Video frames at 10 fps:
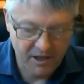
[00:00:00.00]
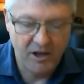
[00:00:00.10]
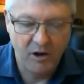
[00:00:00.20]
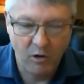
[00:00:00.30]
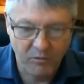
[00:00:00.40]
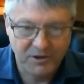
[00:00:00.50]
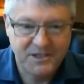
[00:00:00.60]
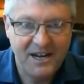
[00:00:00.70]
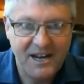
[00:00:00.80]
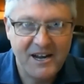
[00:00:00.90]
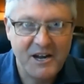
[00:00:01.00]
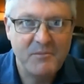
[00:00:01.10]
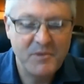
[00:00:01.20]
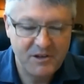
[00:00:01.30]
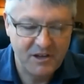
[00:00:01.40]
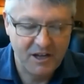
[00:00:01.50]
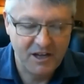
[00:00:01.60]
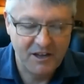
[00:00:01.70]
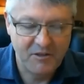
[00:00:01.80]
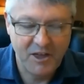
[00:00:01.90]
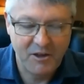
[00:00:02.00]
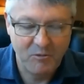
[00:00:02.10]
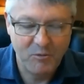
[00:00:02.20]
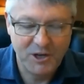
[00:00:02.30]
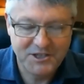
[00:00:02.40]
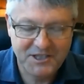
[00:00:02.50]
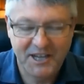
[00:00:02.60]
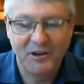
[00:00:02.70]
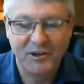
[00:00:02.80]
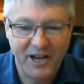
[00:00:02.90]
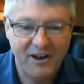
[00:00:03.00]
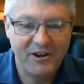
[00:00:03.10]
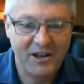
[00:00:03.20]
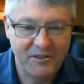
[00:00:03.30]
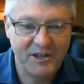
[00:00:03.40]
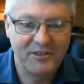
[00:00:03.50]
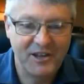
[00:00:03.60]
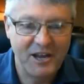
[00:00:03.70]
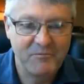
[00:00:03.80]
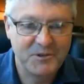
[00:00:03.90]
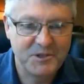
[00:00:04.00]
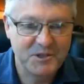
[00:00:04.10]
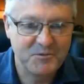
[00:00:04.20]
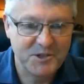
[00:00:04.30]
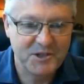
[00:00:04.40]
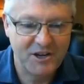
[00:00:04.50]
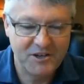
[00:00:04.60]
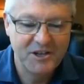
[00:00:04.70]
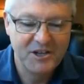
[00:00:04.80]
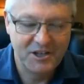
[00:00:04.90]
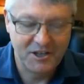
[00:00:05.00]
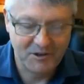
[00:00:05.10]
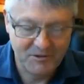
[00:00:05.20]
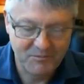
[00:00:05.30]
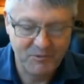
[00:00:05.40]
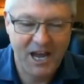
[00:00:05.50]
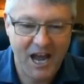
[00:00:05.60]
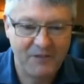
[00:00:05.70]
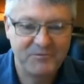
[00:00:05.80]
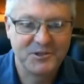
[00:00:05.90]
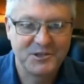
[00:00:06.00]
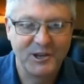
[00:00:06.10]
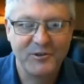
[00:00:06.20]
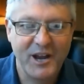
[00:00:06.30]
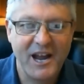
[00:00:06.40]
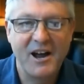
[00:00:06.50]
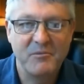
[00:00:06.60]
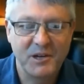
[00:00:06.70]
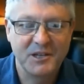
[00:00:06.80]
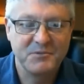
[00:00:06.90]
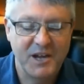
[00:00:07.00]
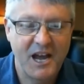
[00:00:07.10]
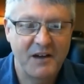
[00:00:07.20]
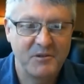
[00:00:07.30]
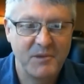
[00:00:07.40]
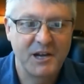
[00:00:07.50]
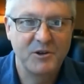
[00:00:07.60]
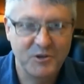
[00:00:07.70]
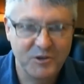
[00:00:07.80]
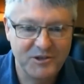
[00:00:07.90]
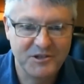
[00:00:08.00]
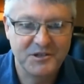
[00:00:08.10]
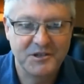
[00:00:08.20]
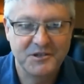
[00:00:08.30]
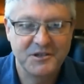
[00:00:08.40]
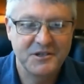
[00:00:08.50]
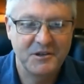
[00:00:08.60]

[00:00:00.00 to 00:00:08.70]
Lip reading: over time, we settled out, and I think the emphasis was on, we have to slow down because we have to make good decisions.